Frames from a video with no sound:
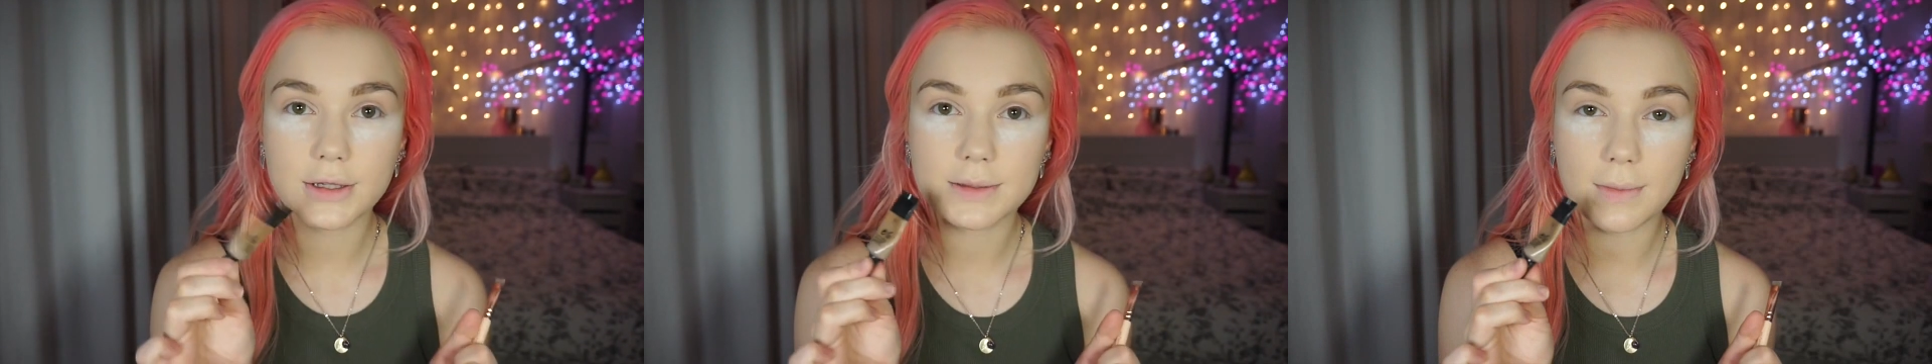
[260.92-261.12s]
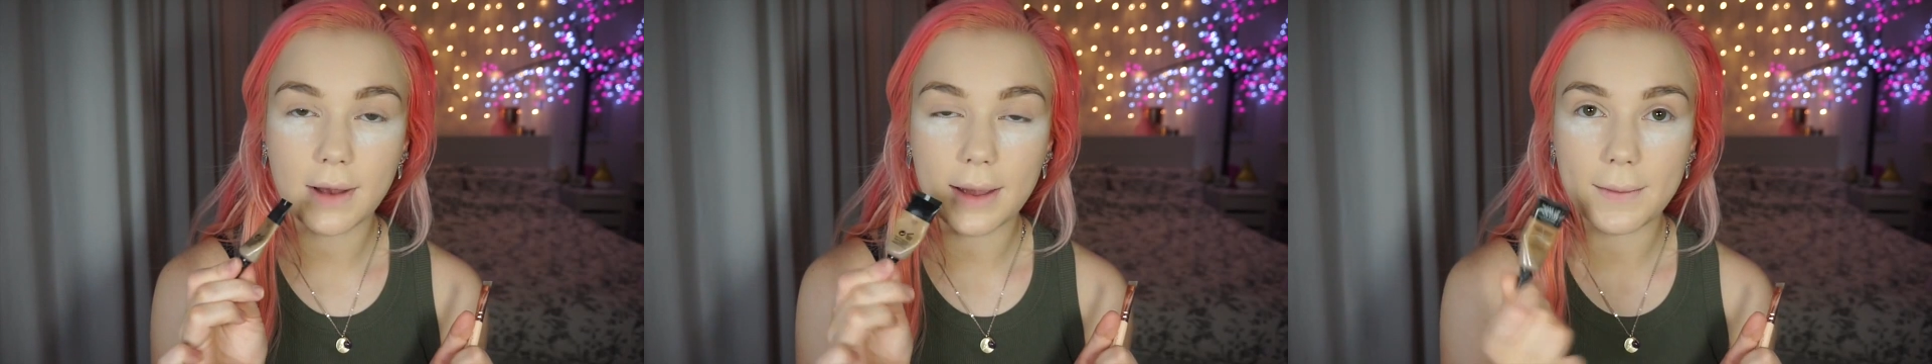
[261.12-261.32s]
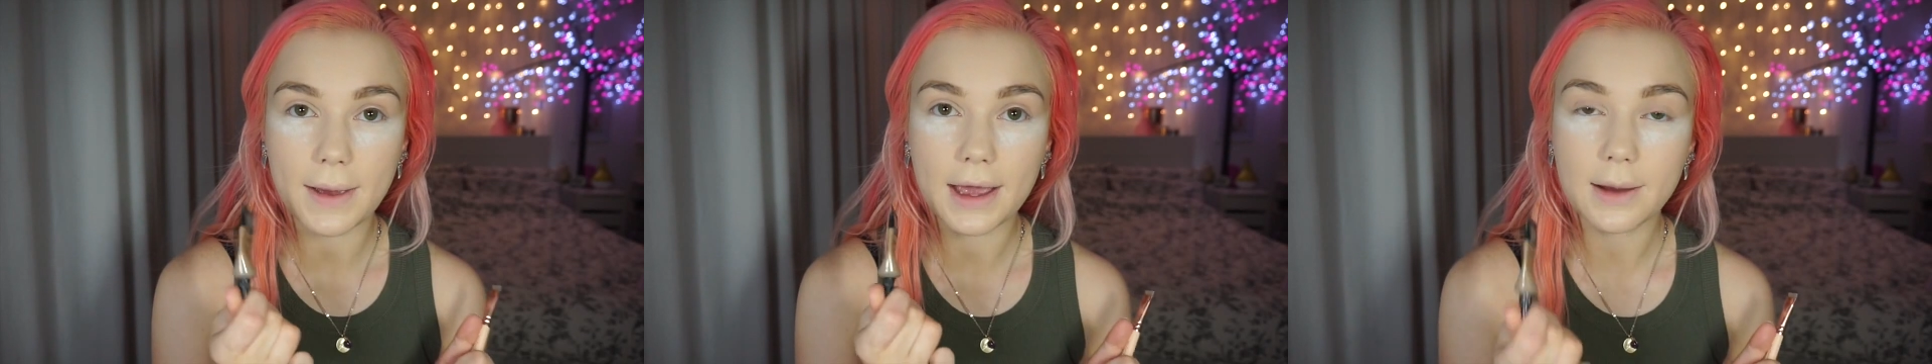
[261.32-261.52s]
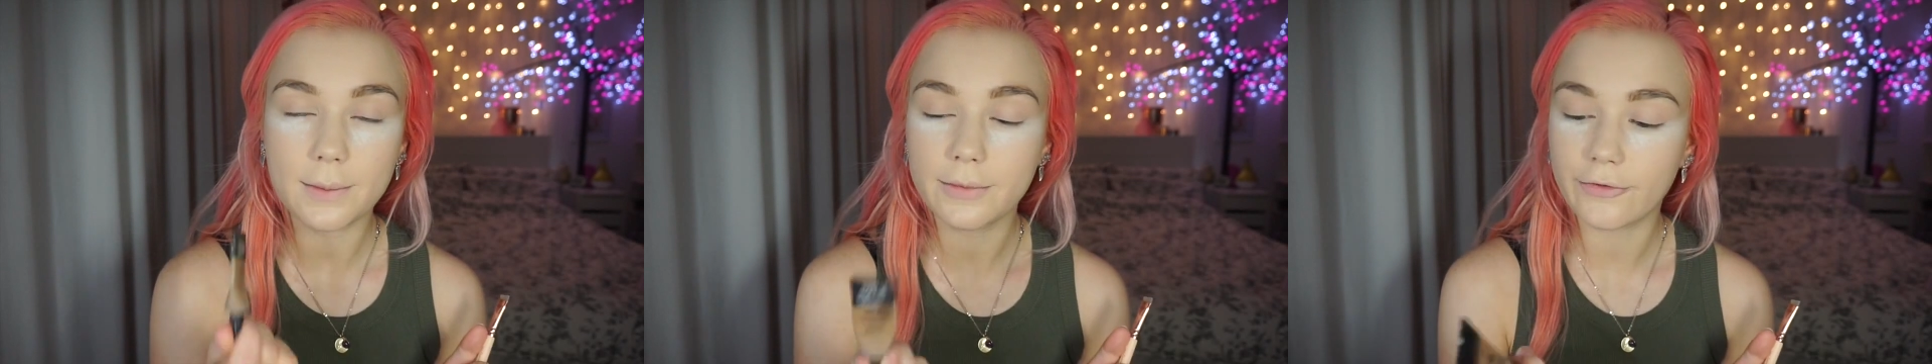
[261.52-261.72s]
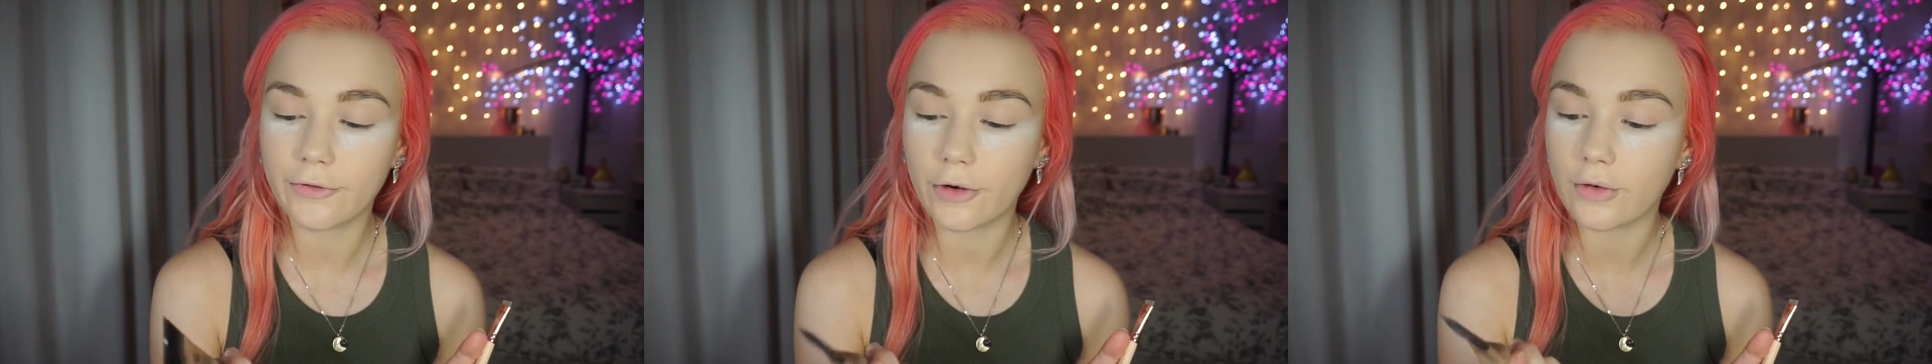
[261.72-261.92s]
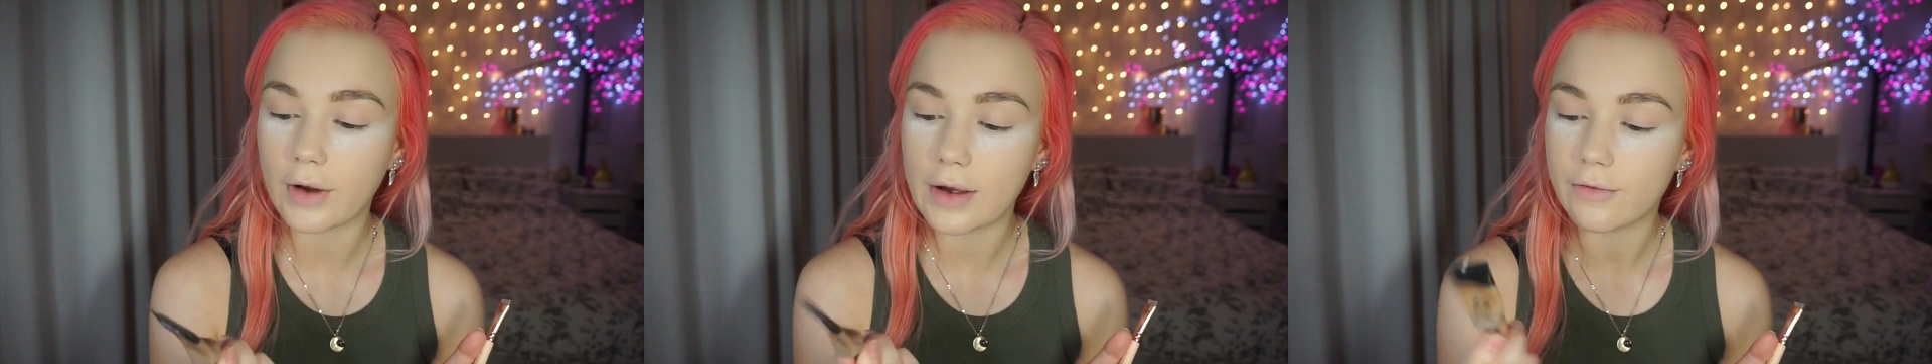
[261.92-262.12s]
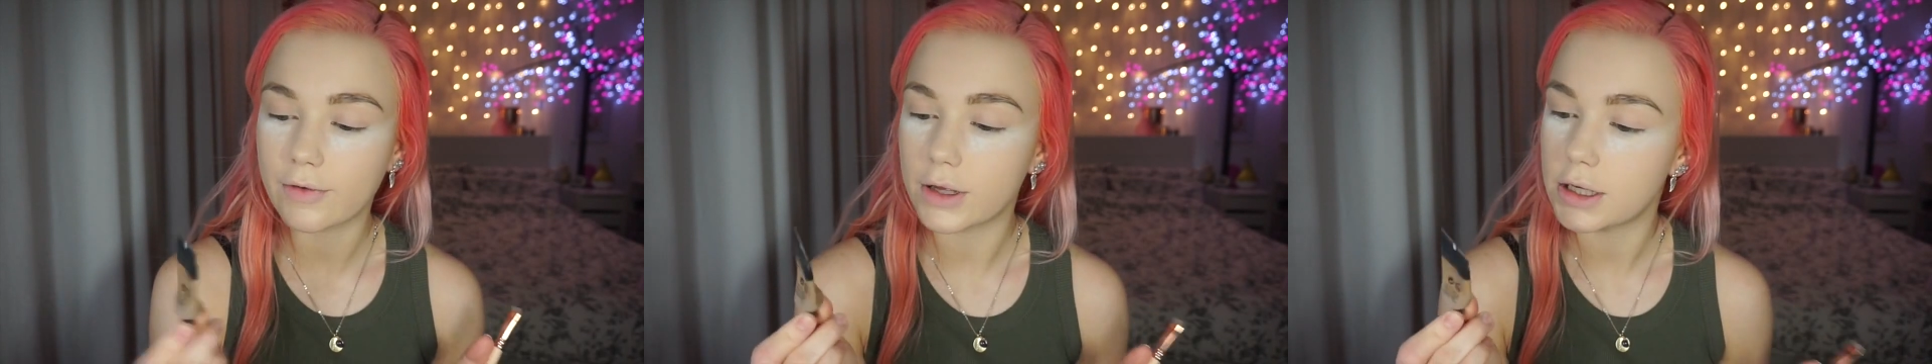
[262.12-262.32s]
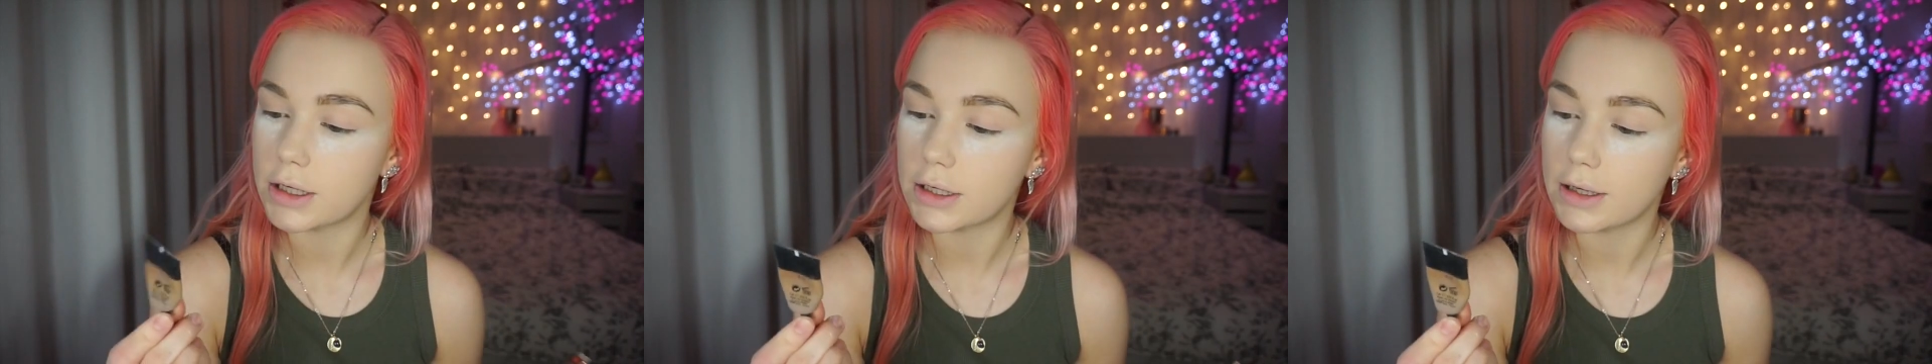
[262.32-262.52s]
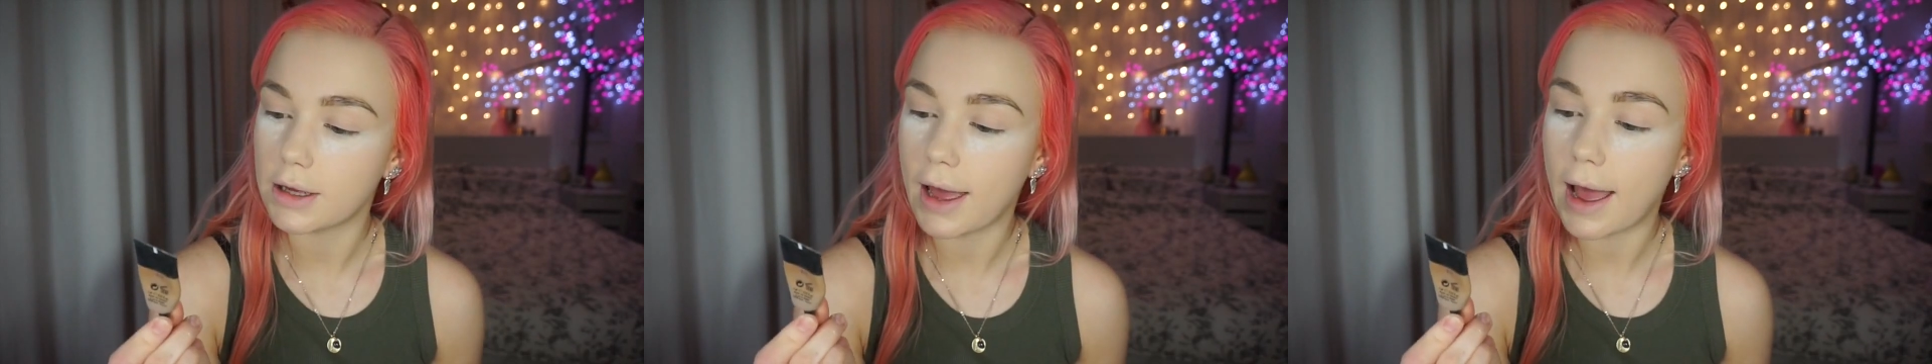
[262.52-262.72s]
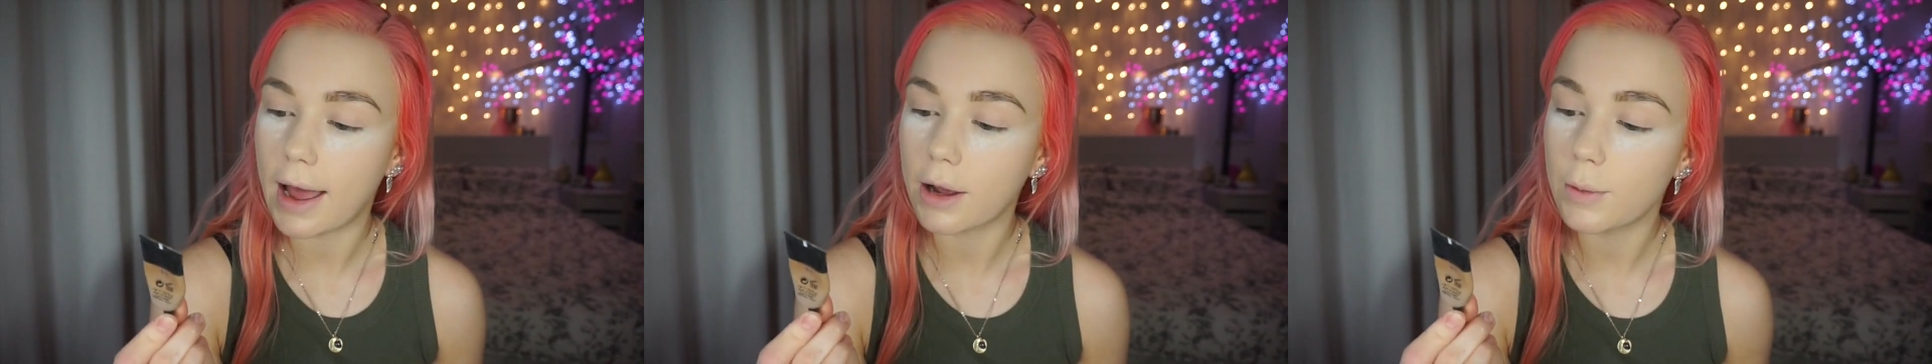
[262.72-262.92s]
use my Makeup Forever
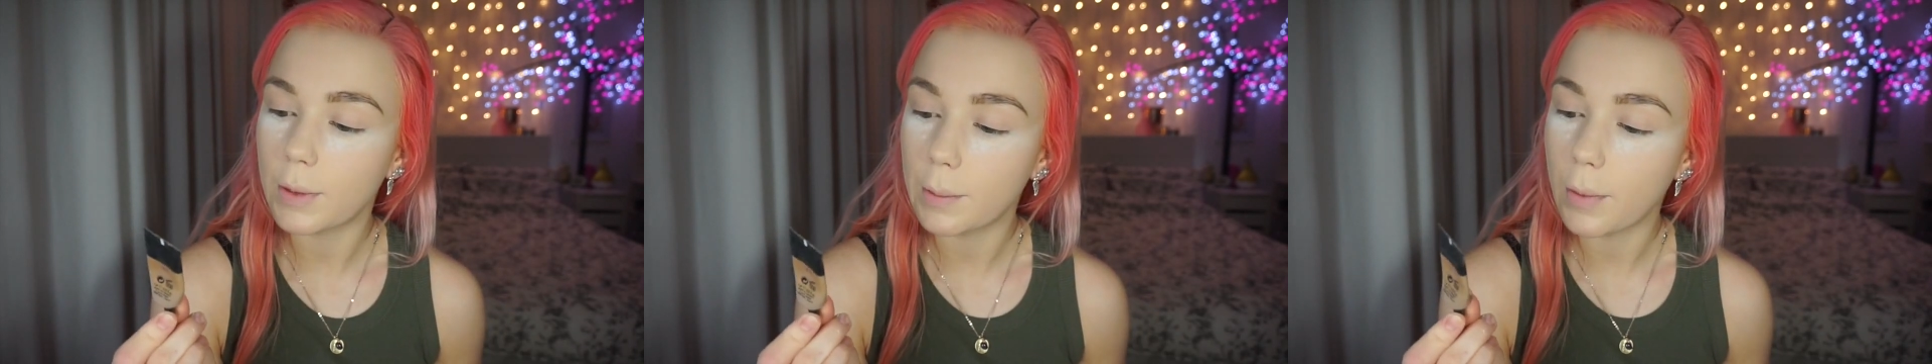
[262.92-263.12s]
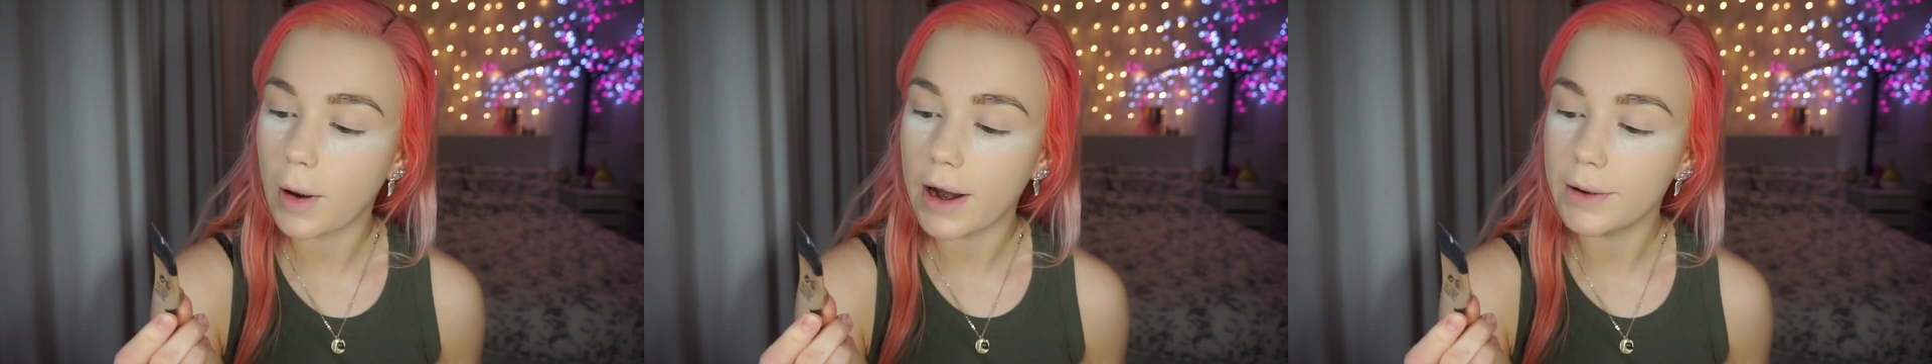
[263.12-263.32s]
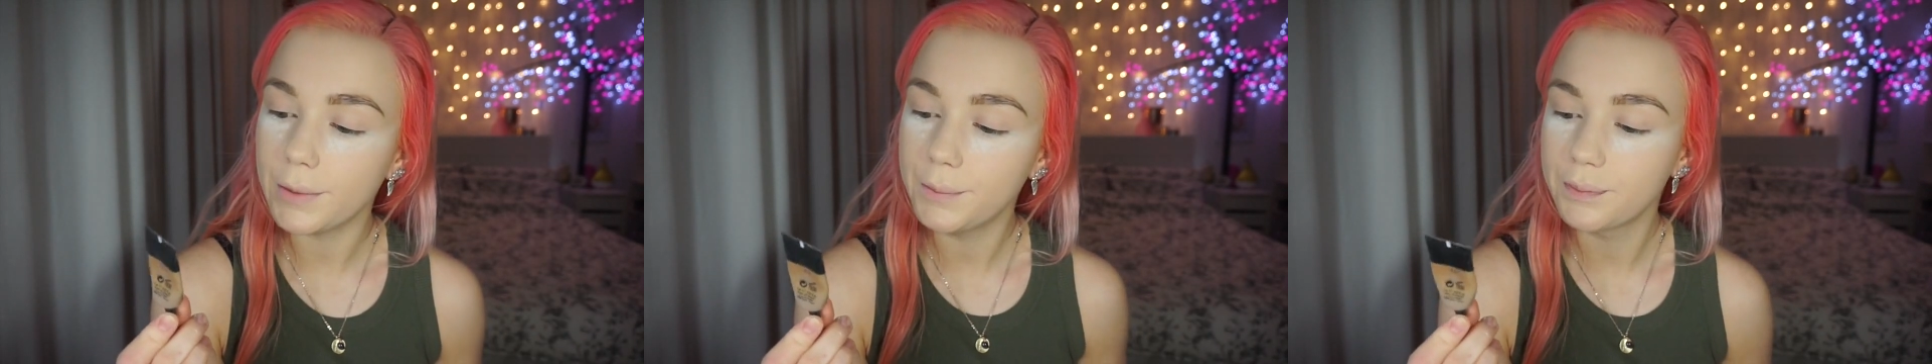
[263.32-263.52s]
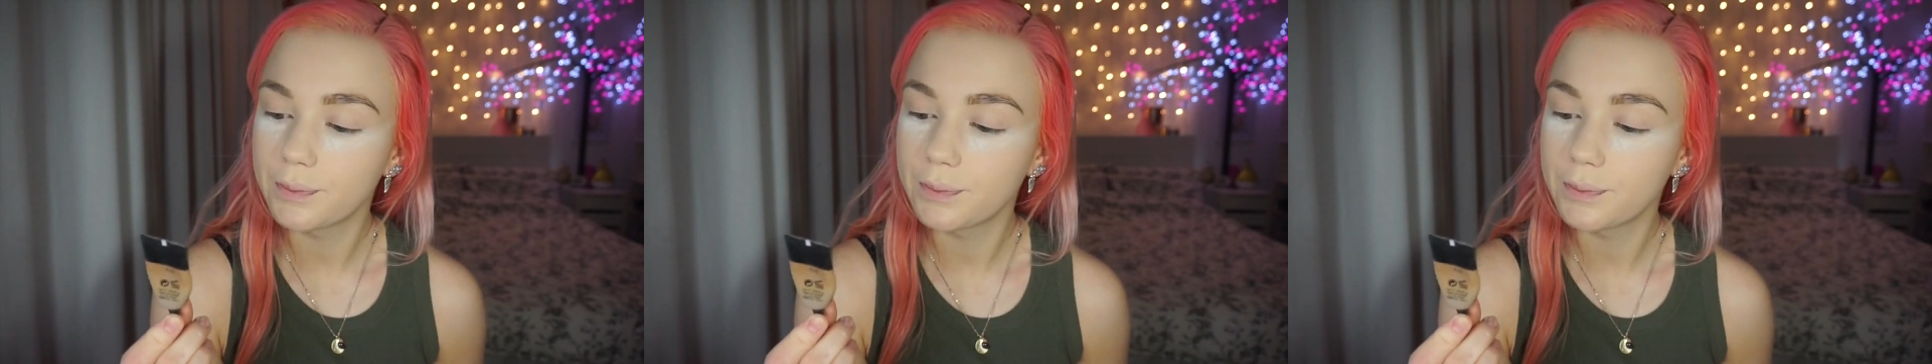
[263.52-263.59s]
Aqua Brow.